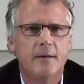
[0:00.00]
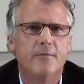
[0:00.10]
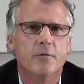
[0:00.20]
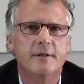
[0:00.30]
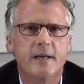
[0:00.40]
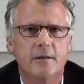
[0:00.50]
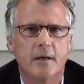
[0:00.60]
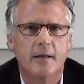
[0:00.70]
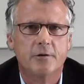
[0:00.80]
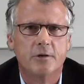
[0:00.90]
for
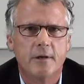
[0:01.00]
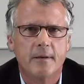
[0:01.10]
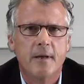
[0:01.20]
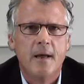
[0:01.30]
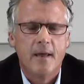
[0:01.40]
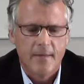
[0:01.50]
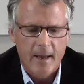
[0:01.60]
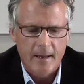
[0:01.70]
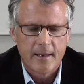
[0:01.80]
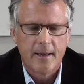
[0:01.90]
technology
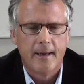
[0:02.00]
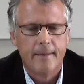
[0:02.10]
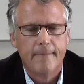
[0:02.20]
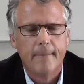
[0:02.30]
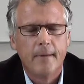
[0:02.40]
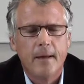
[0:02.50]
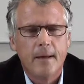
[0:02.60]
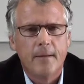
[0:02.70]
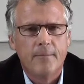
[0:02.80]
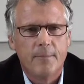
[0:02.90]
that can
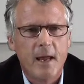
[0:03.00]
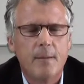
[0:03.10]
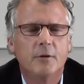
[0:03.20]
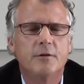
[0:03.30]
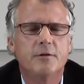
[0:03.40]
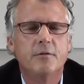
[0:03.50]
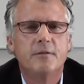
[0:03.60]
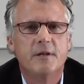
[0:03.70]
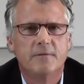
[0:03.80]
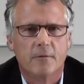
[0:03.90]
be able to do
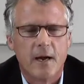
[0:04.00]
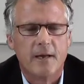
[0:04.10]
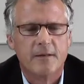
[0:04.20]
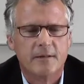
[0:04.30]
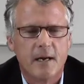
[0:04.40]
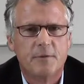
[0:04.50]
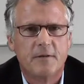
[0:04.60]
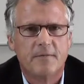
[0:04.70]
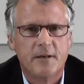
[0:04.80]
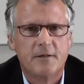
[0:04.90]
these varieties types
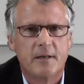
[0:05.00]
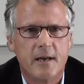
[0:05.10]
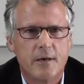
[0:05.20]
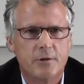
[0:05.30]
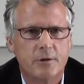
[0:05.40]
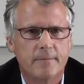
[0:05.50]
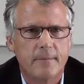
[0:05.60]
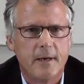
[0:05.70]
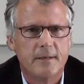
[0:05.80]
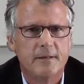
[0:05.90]
of investigation
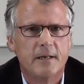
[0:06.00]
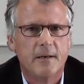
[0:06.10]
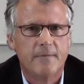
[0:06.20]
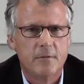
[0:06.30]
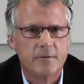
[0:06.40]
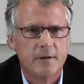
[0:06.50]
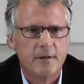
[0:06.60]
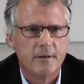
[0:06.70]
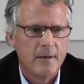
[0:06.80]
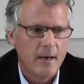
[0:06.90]
instead of
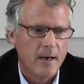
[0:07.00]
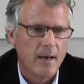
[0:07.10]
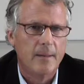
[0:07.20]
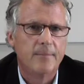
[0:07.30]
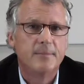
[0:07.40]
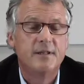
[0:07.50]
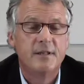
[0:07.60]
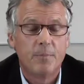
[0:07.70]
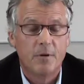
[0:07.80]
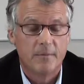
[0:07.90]
using
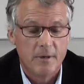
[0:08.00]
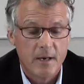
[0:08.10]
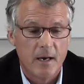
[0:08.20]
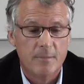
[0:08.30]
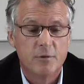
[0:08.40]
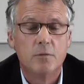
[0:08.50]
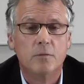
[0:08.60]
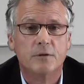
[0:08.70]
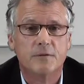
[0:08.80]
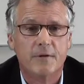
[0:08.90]
separate
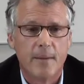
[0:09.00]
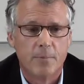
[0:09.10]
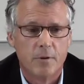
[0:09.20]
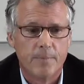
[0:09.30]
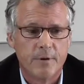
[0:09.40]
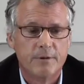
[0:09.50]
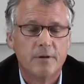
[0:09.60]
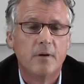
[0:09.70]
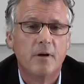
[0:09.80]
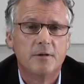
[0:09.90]
tools for that purpose.
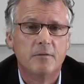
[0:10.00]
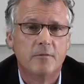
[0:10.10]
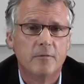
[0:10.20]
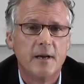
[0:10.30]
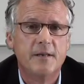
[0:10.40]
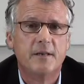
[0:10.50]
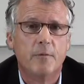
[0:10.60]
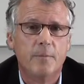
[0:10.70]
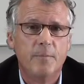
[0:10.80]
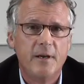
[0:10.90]
And it also creates a
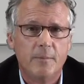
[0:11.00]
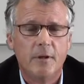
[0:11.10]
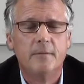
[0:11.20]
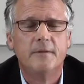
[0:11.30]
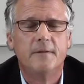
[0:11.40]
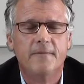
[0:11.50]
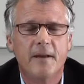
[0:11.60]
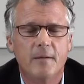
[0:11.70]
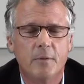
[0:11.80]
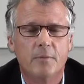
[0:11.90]
repeatable,
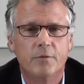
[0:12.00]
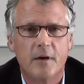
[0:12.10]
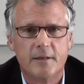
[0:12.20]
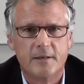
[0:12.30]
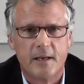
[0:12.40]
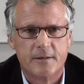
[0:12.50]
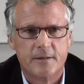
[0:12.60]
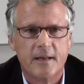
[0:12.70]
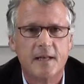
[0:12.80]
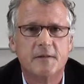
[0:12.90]
defendable process.
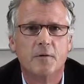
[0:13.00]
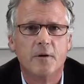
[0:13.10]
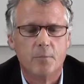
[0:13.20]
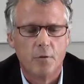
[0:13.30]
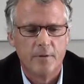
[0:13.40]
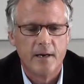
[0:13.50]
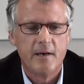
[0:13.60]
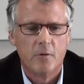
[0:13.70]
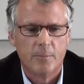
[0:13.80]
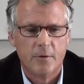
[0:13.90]
And that's very important. Any
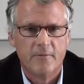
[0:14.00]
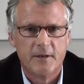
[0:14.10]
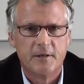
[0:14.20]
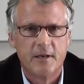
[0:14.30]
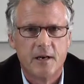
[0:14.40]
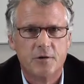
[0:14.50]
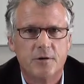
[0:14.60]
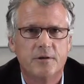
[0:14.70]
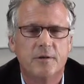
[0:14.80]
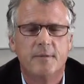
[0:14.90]
corporate
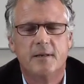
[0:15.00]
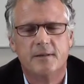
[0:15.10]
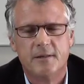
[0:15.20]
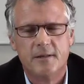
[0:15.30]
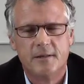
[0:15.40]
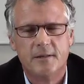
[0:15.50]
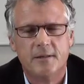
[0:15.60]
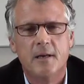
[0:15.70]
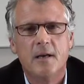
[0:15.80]
investigation is to be consistent